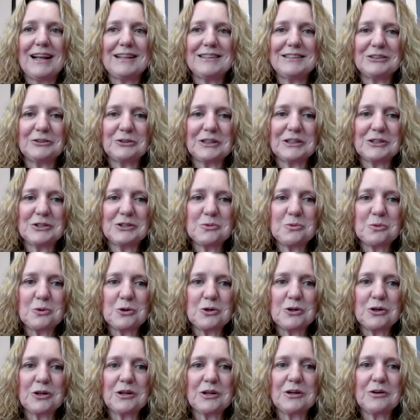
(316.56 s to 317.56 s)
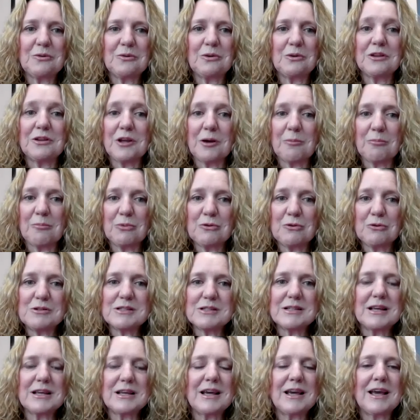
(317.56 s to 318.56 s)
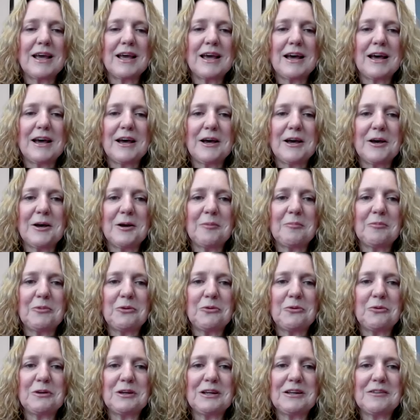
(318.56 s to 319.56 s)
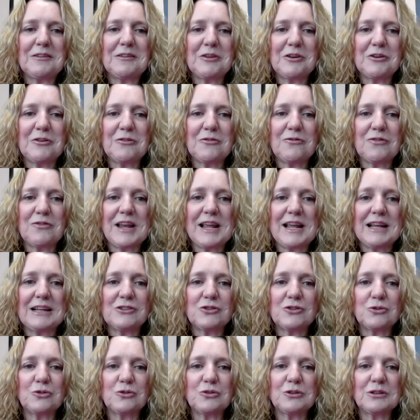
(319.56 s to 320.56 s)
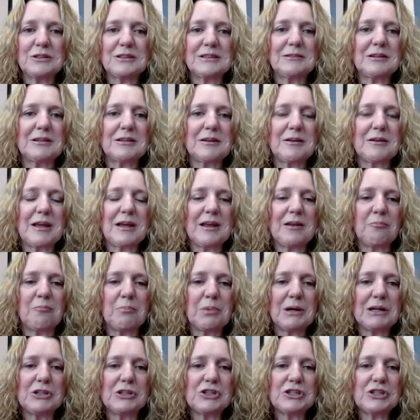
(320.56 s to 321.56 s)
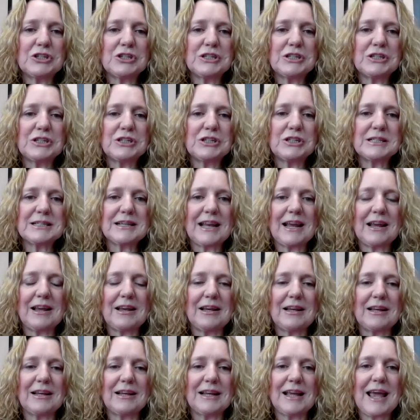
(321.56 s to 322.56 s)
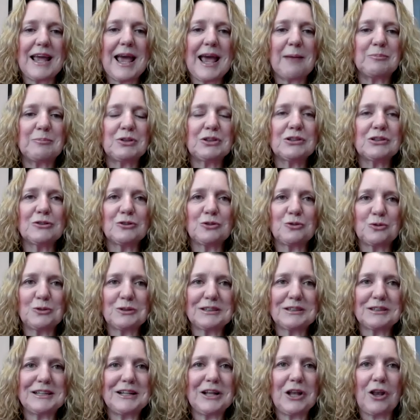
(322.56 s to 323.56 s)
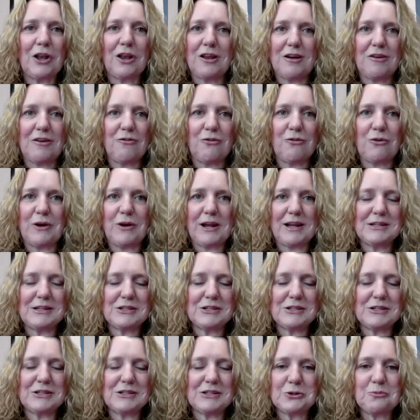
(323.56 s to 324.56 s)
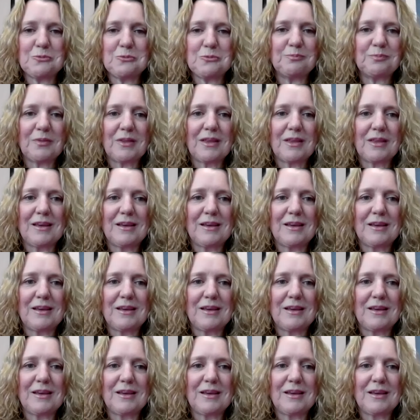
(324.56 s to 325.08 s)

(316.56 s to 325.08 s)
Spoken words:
I still get to work with numbers, doing financials and budgets, and I absolutely love what I do.